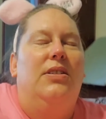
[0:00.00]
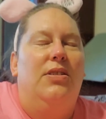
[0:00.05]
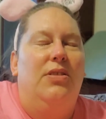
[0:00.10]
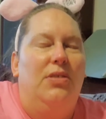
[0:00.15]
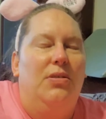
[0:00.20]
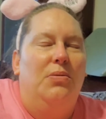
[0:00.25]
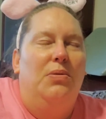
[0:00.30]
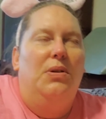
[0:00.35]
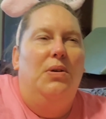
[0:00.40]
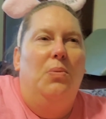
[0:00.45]

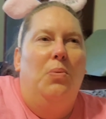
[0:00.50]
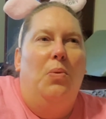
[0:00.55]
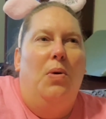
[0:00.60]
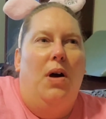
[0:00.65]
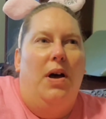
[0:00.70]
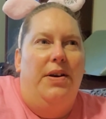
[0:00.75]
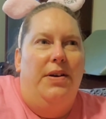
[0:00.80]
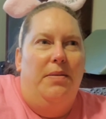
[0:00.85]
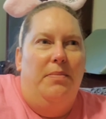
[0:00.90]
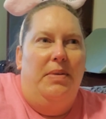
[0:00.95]
Do the word
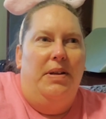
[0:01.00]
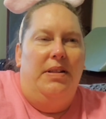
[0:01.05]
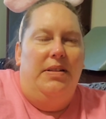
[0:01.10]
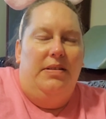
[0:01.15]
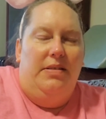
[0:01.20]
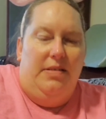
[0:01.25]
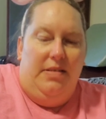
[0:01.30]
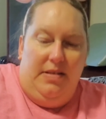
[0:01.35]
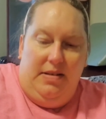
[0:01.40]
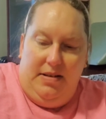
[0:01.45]

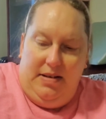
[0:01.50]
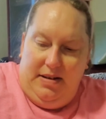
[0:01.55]
watermelon.